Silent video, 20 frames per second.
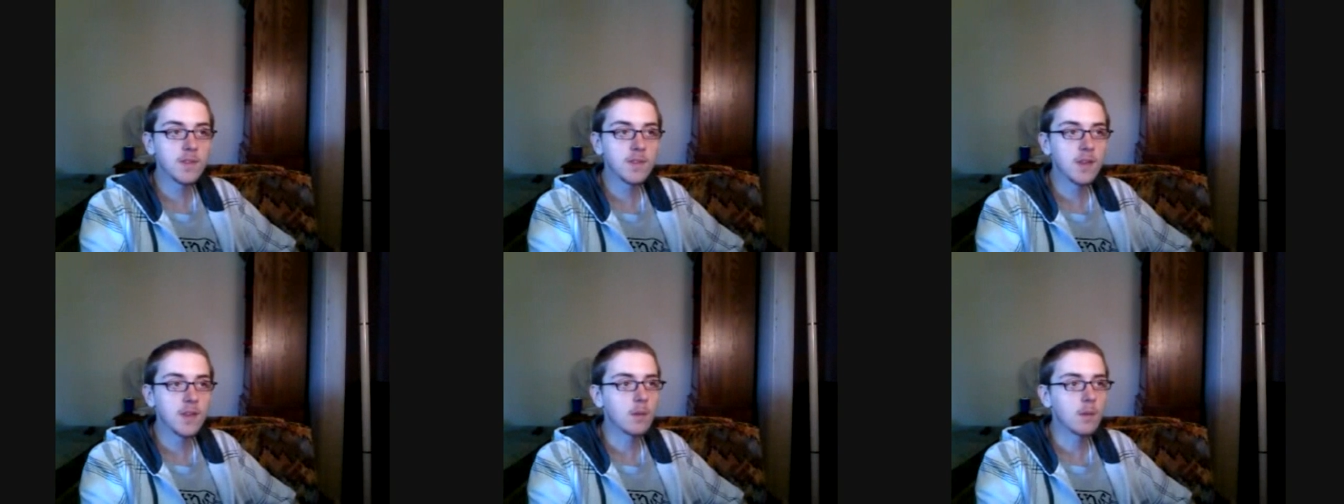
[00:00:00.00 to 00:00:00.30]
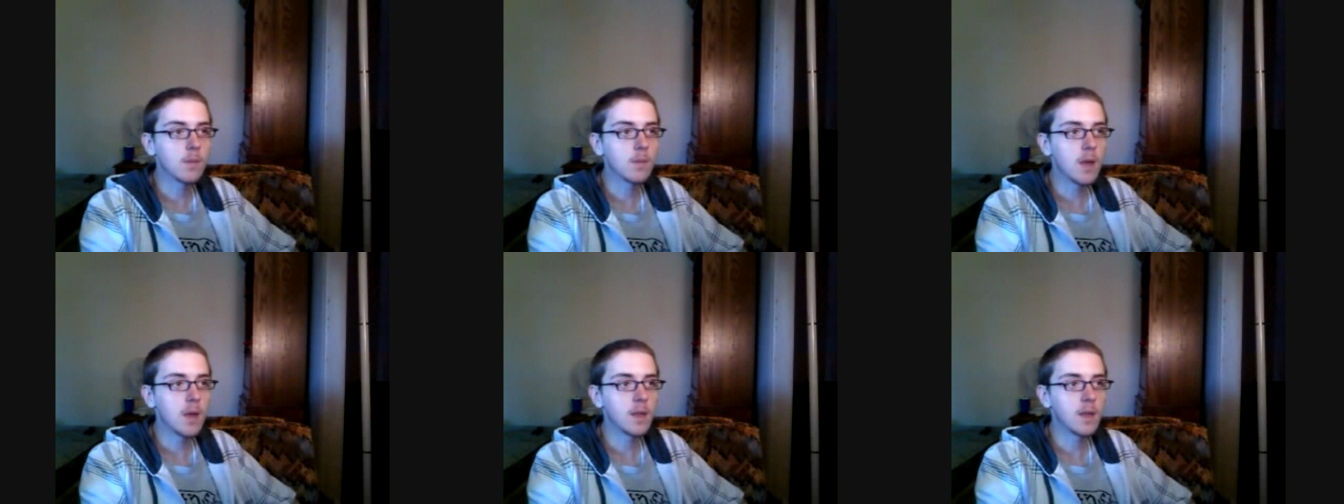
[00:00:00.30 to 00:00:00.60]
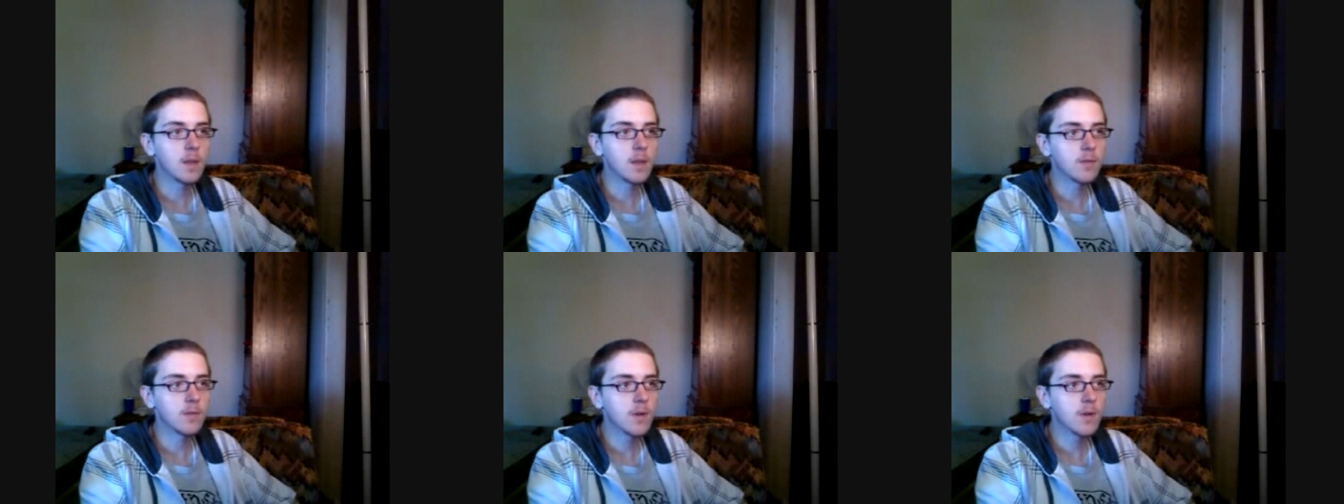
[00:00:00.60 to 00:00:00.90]
this up,
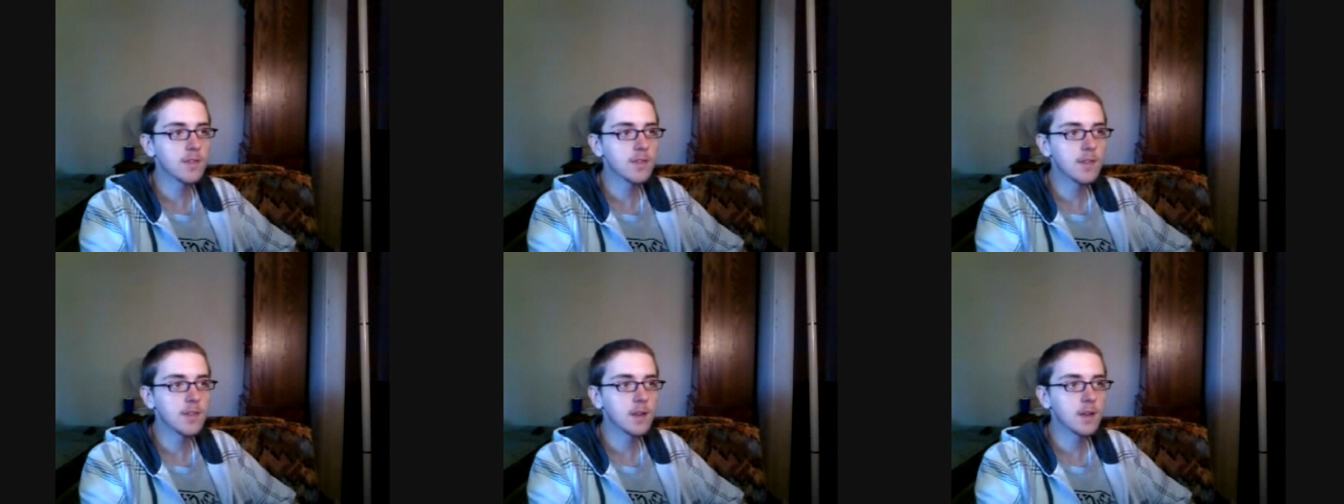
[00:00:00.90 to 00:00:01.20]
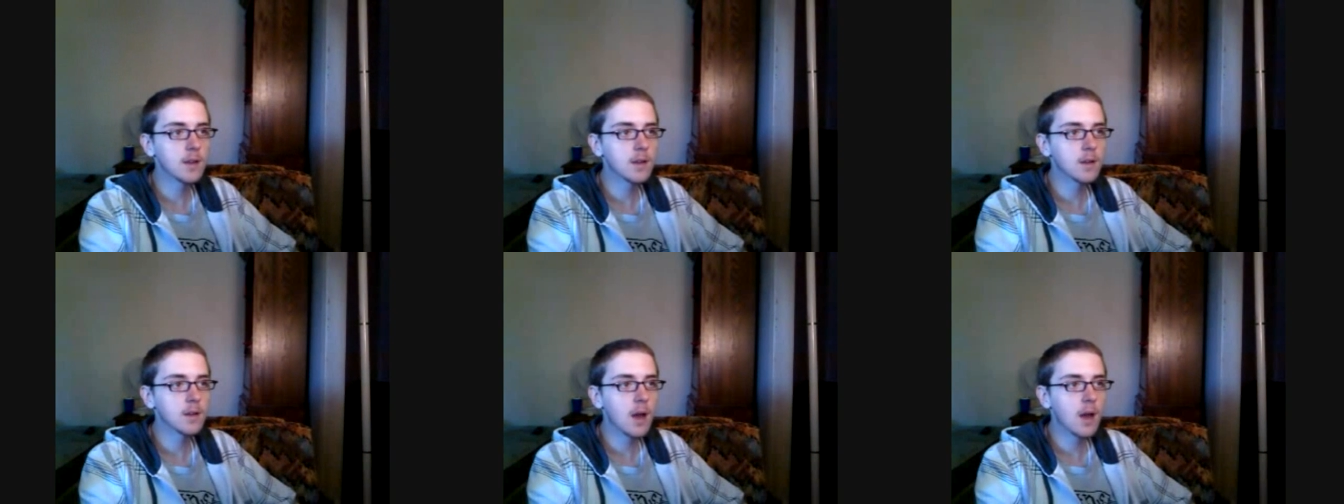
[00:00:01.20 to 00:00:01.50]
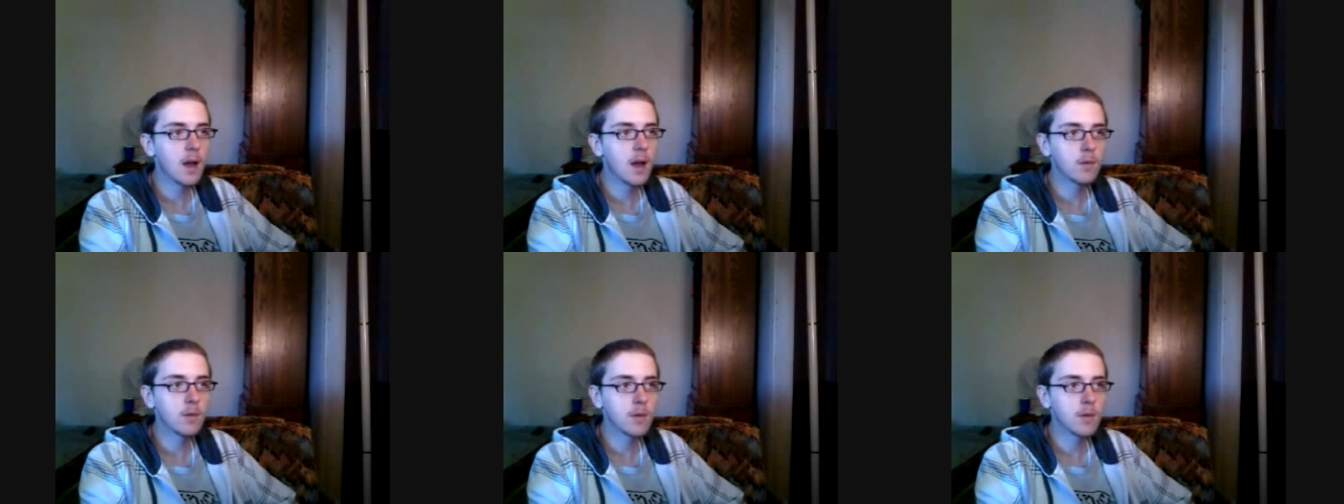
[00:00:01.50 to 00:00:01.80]
and the first thing
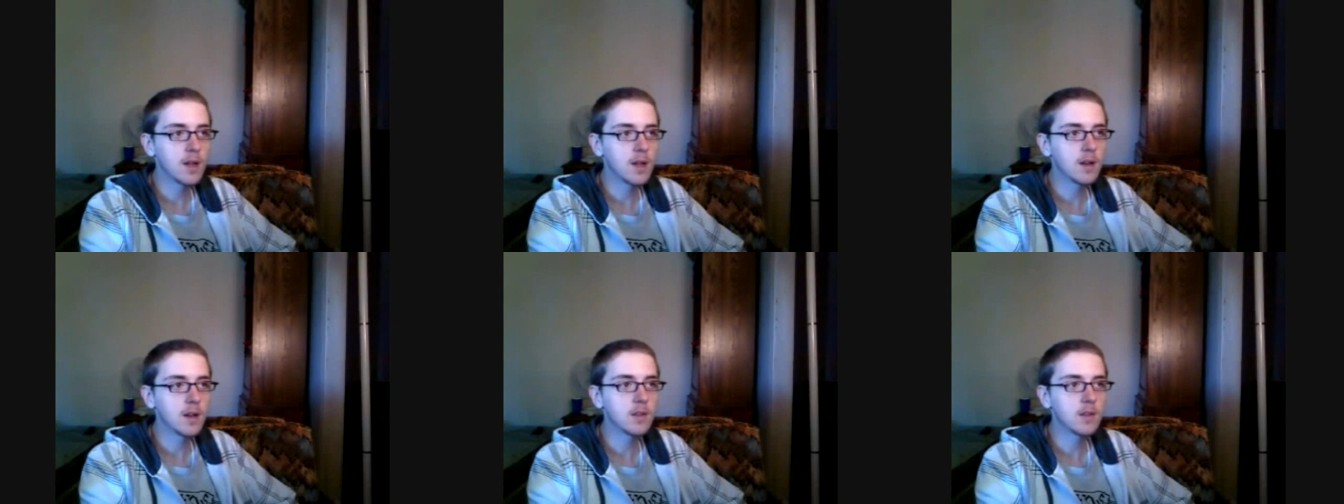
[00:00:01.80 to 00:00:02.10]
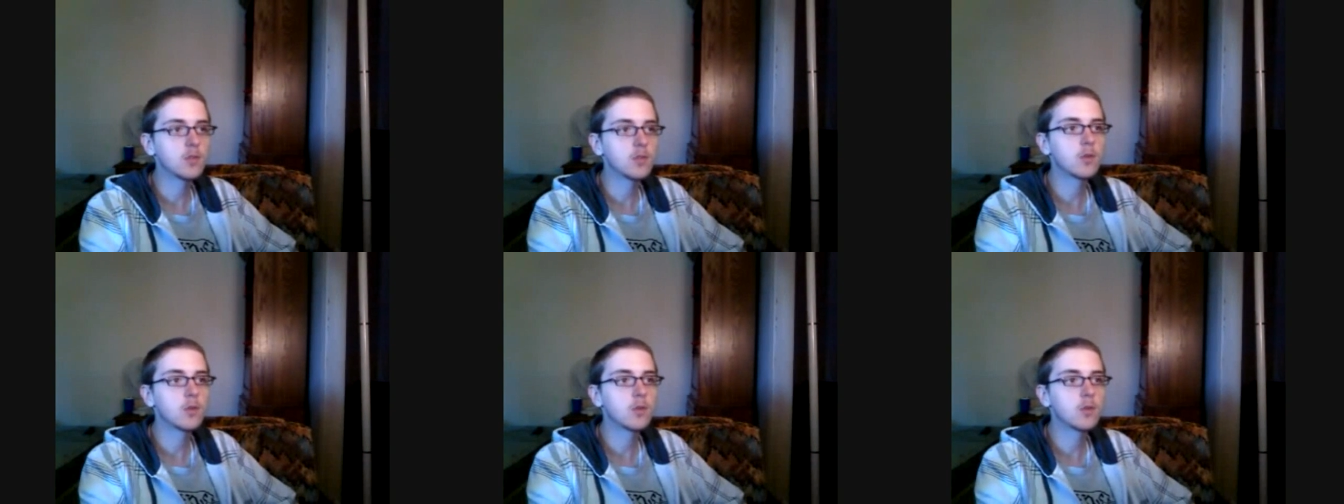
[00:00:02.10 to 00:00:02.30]
I read is,